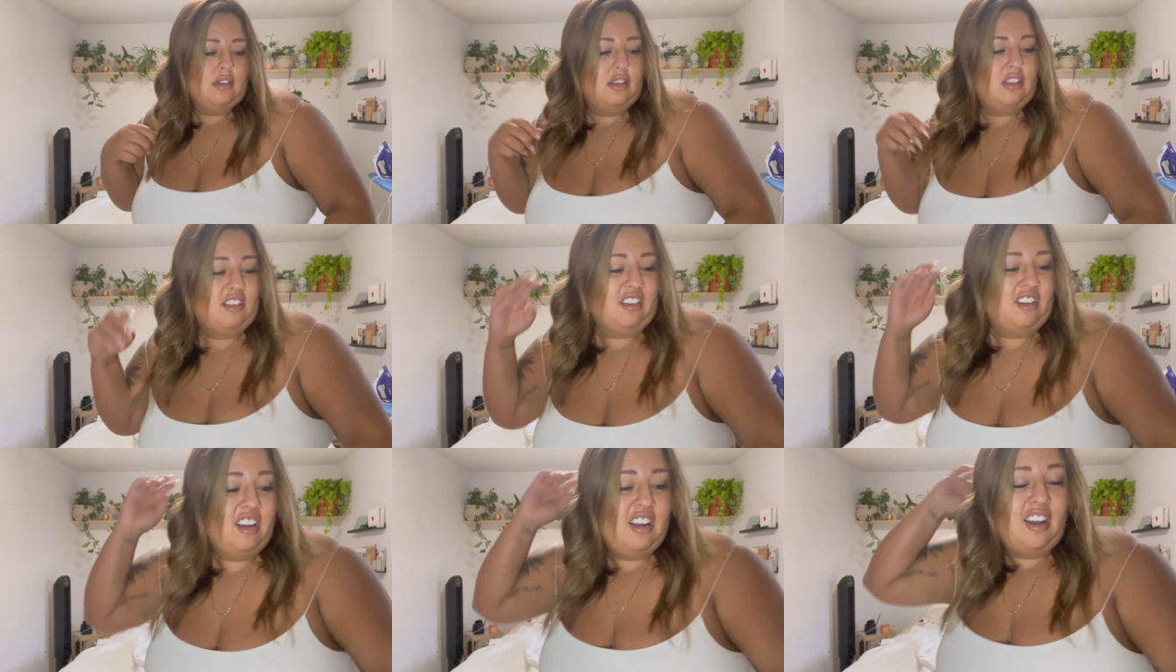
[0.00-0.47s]

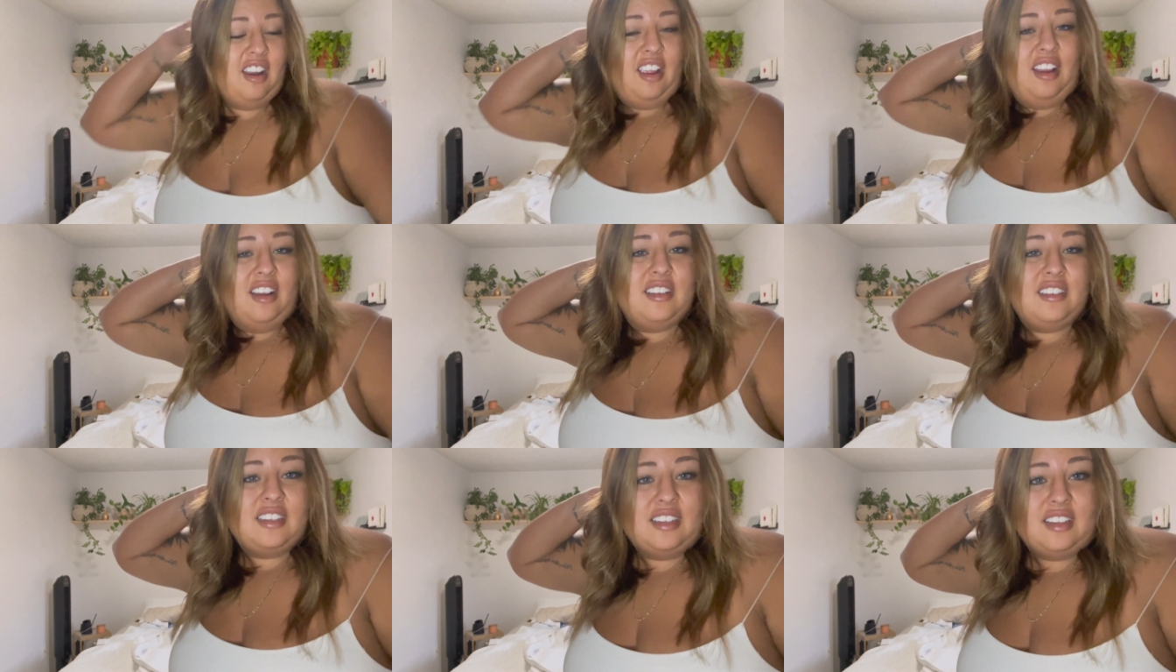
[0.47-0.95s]

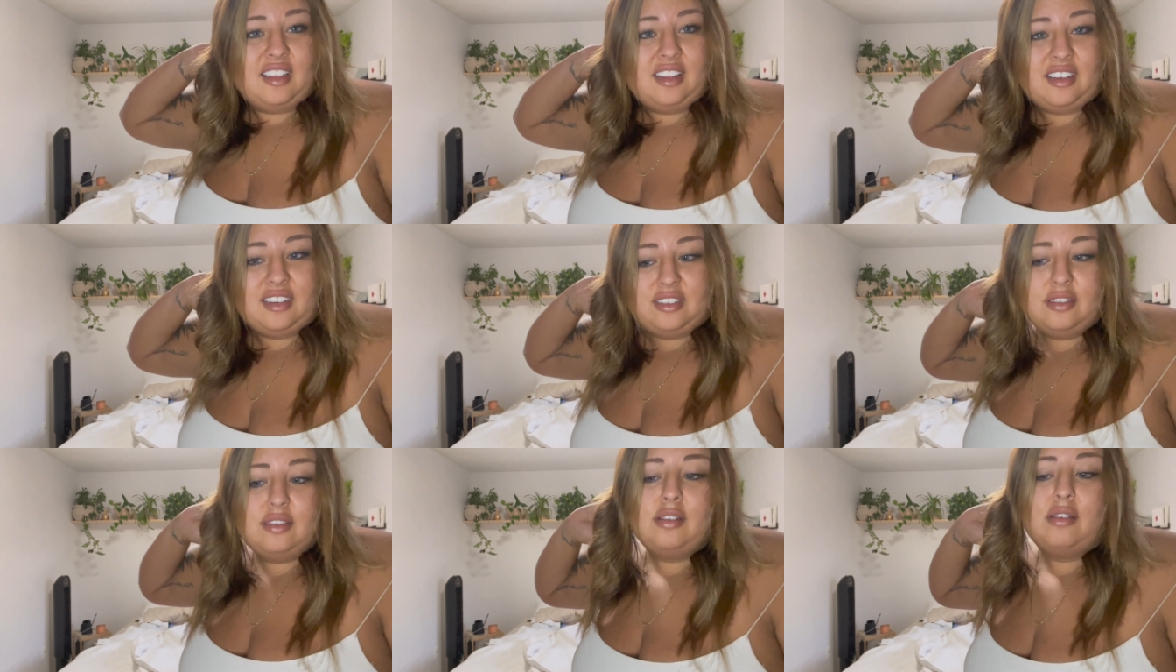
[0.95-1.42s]
thirty to
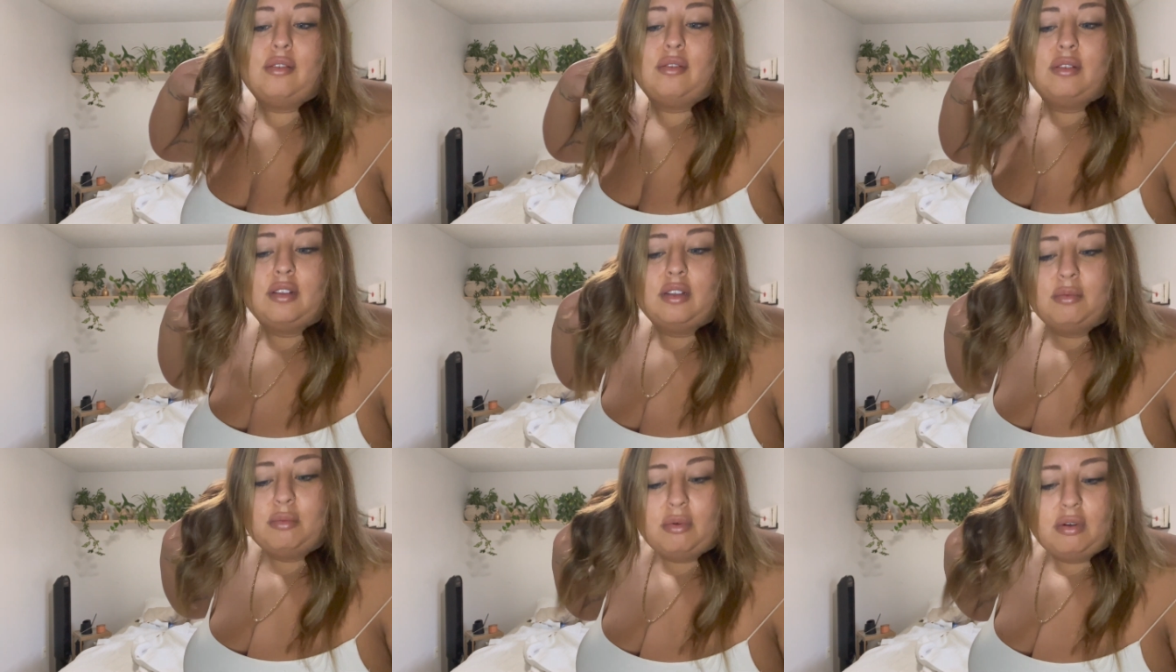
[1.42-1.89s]
like two
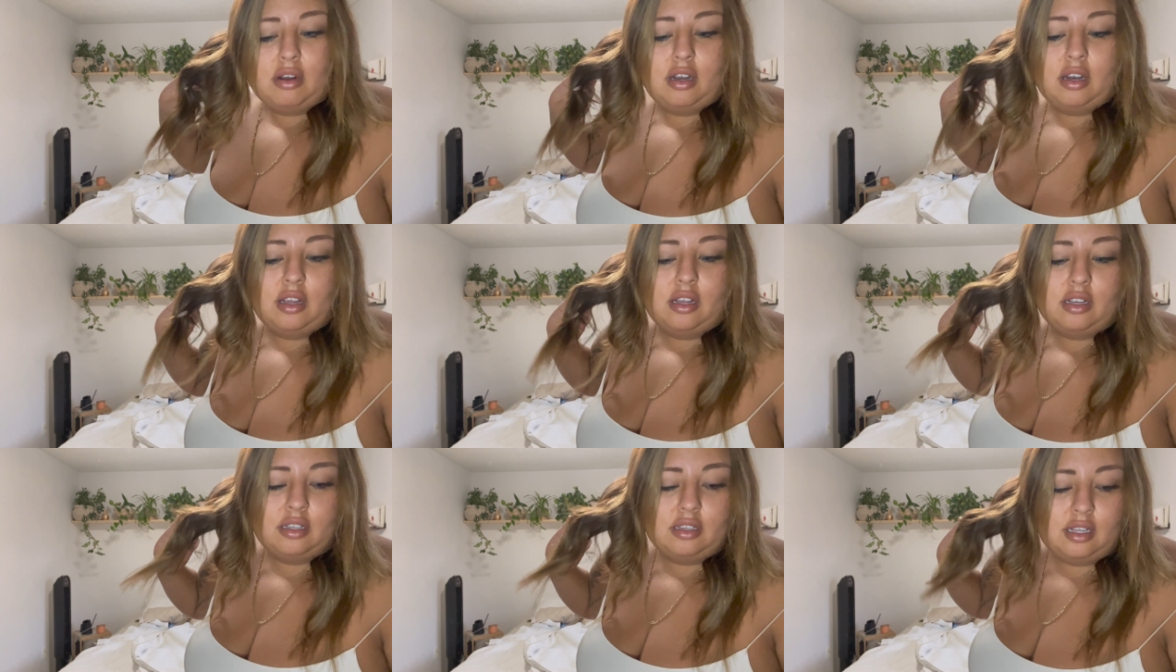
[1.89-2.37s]
in the
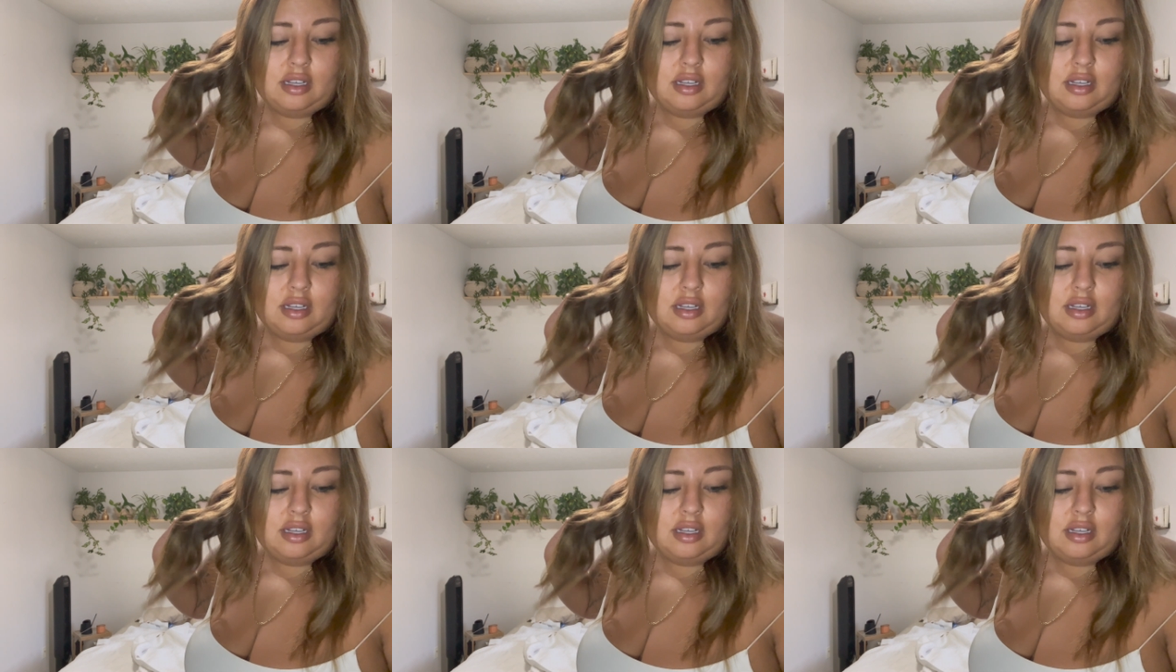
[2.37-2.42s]
morning